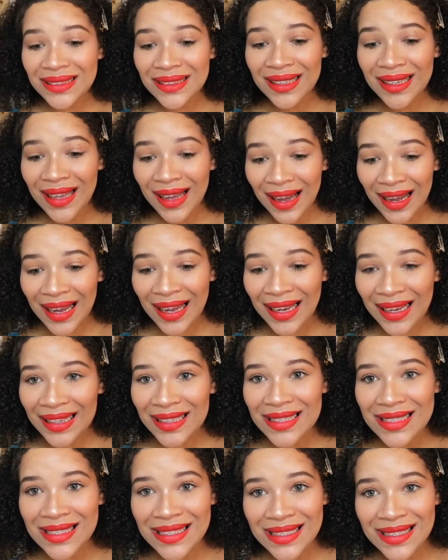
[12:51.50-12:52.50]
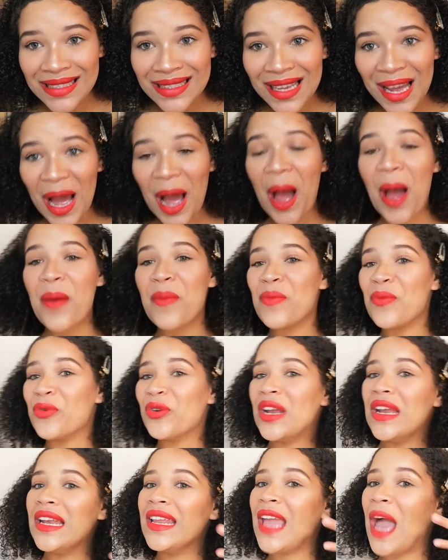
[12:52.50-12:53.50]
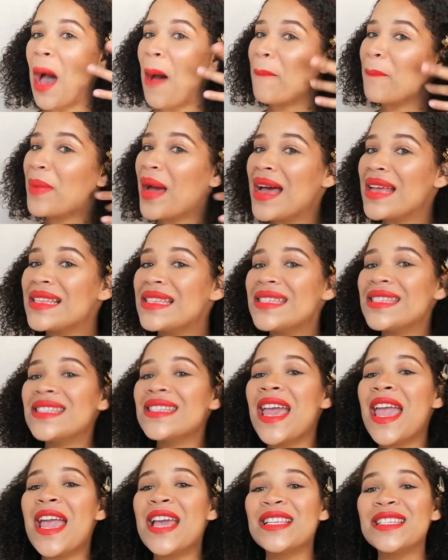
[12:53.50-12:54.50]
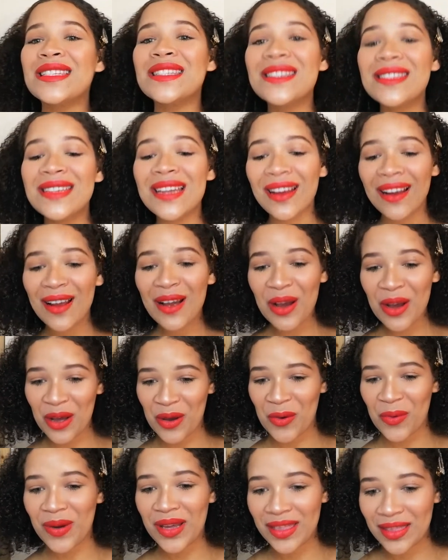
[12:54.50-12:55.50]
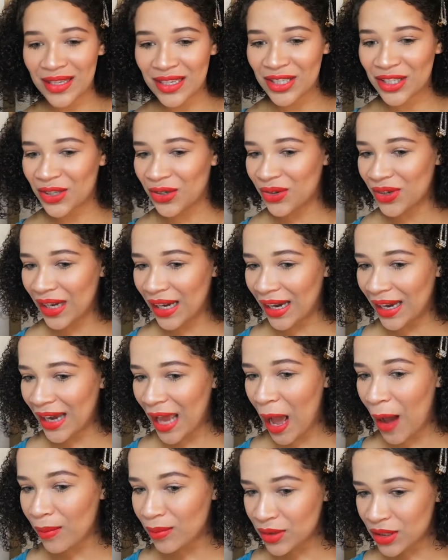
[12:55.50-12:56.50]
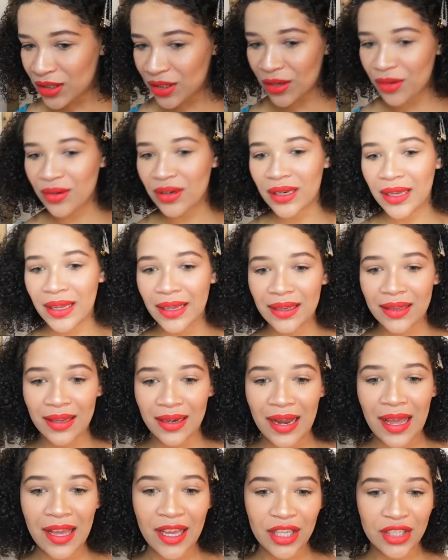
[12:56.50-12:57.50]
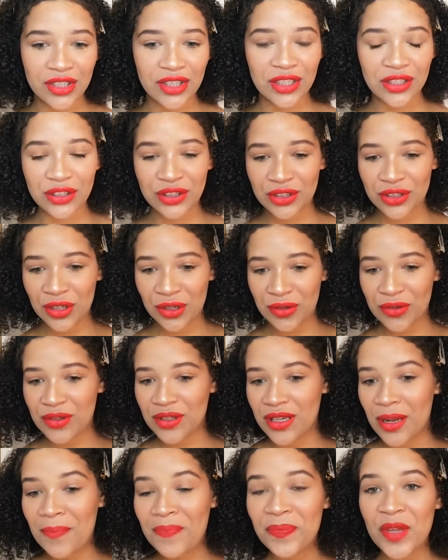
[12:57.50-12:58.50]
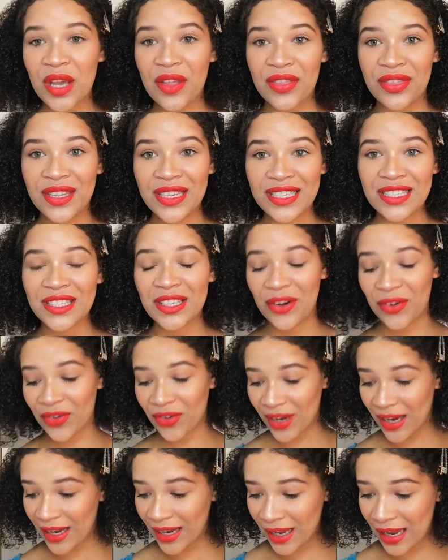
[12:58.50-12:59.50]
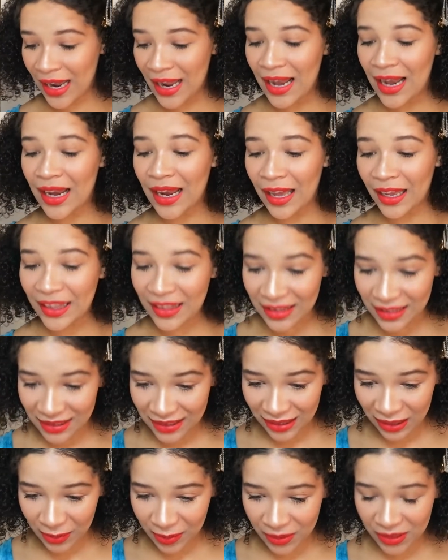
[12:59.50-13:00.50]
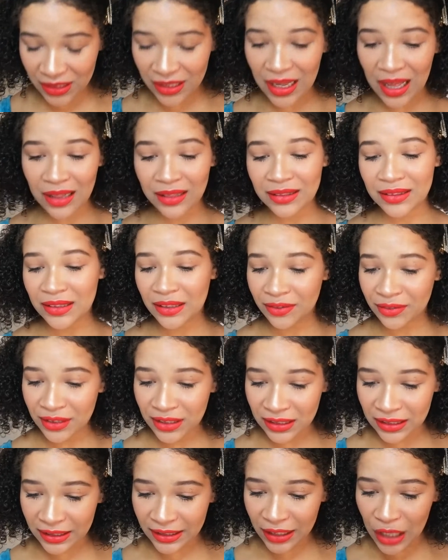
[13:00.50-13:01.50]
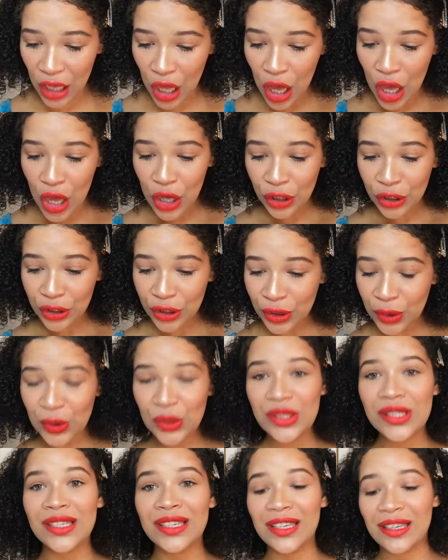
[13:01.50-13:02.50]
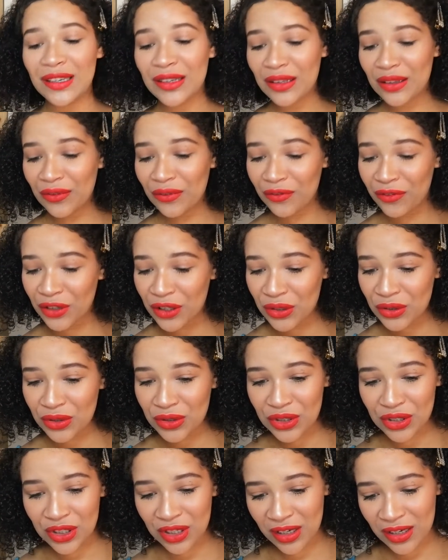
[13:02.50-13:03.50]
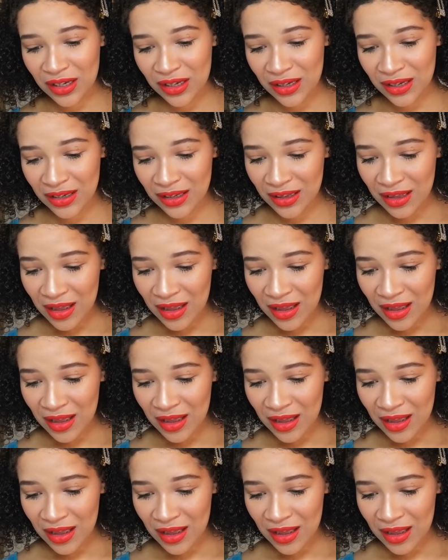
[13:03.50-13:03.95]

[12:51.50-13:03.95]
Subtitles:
Guys, I'm really obsessed with this red. I'm so glad that I actually chose this red. I like this lipstick. I'll definitely use it in the future.